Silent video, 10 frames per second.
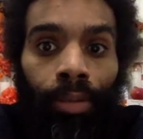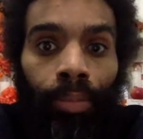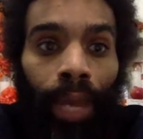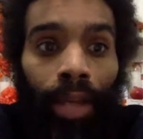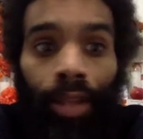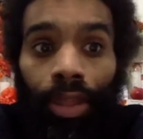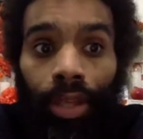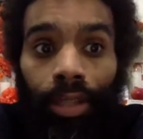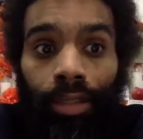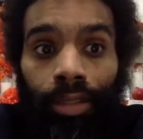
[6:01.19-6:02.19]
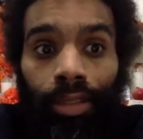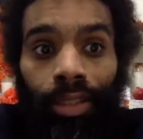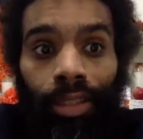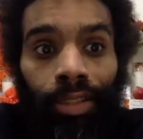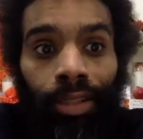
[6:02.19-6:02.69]
bad things
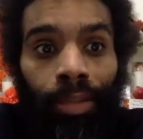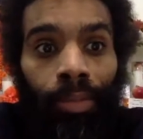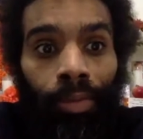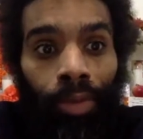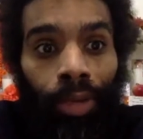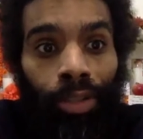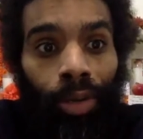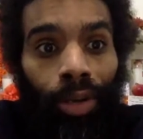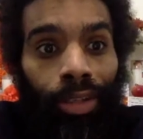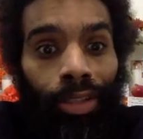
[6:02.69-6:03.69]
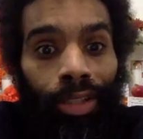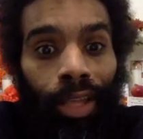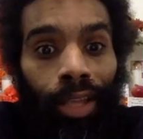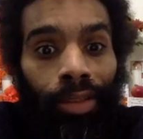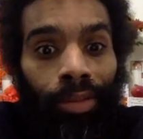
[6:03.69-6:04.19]
and raise awareness to
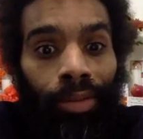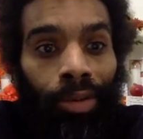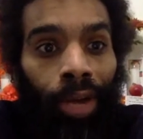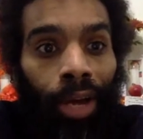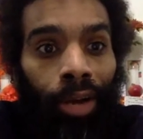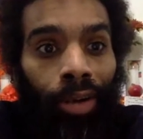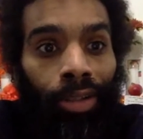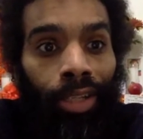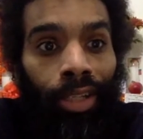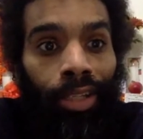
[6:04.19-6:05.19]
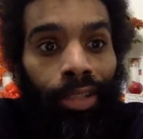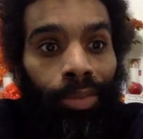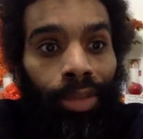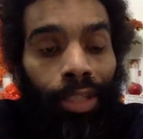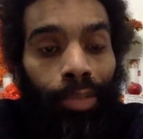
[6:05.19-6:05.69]
that, you know, how to articulate
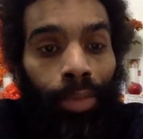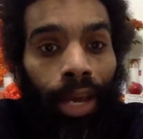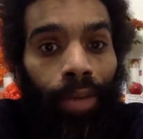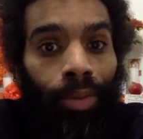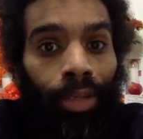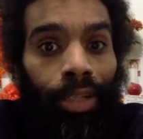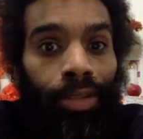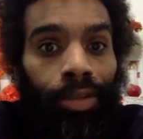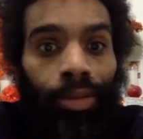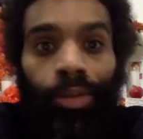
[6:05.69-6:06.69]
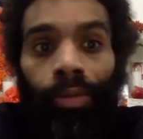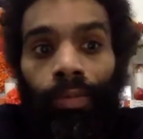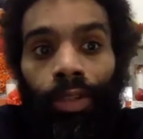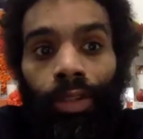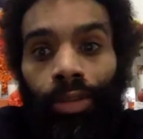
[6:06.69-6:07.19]
something that's bad. We need to
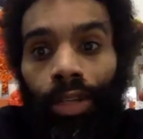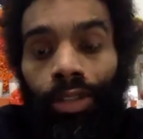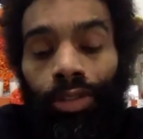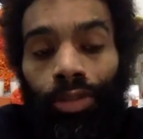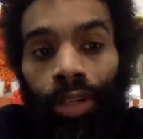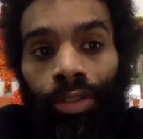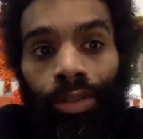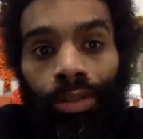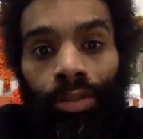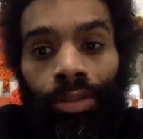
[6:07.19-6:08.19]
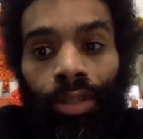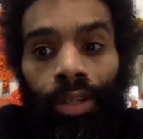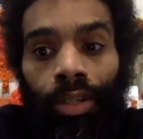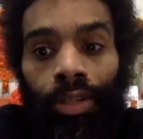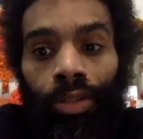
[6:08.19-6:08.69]
create structures
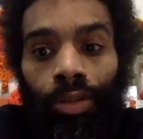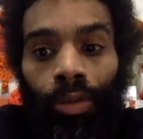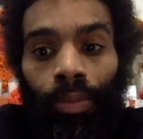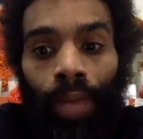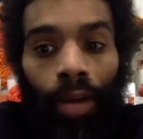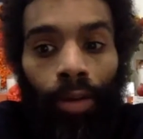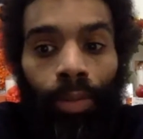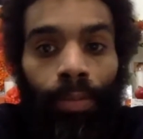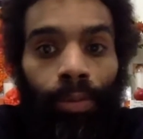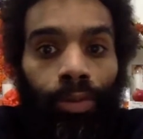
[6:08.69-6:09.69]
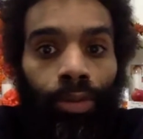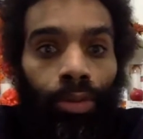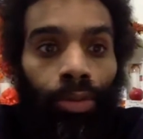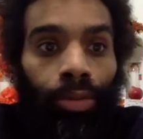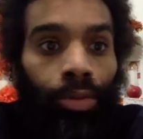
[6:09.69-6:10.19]
to empower people
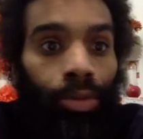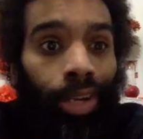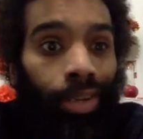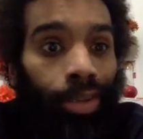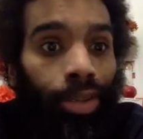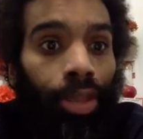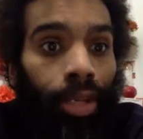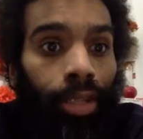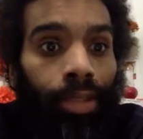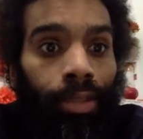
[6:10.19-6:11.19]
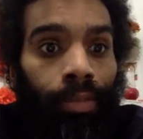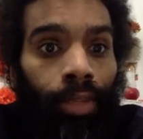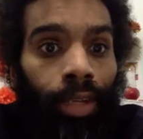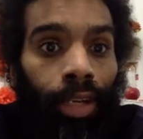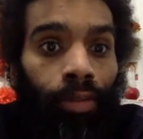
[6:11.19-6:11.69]
to create good things.
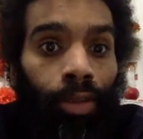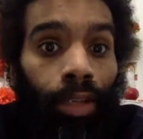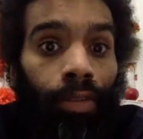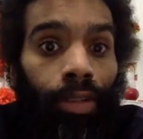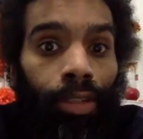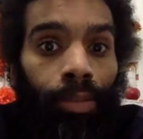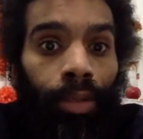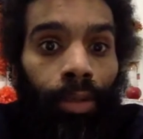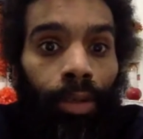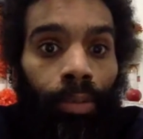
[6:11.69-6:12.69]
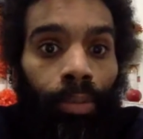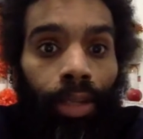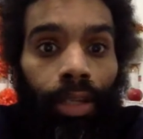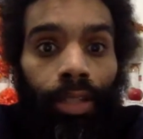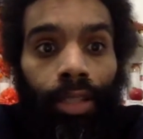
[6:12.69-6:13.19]
And if you live in a
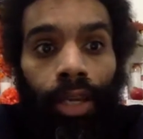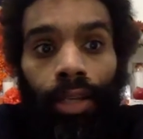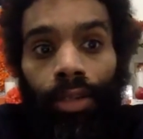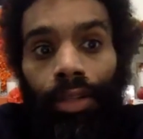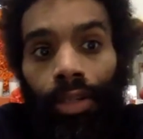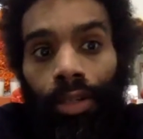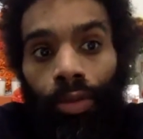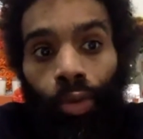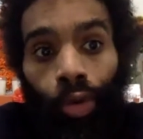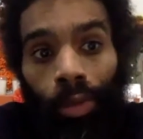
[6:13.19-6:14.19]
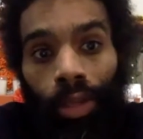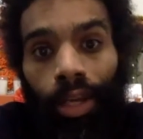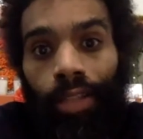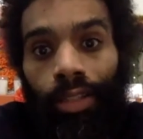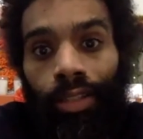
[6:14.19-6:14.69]
place that
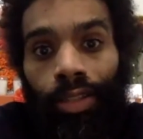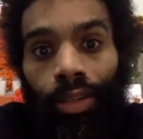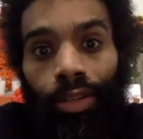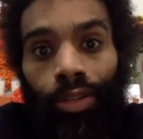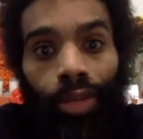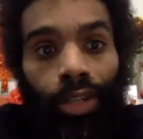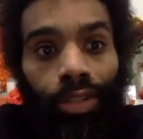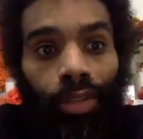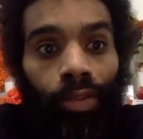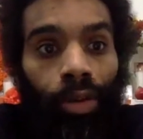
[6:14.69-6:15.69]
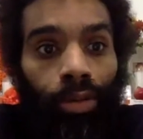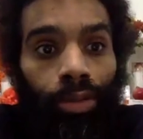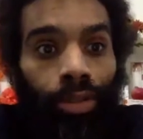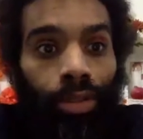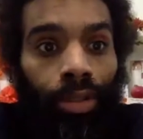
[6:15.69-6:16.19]
normalizes the destruction of
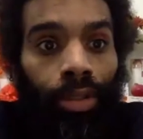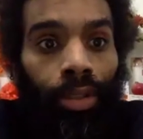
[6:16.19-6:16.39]
culture,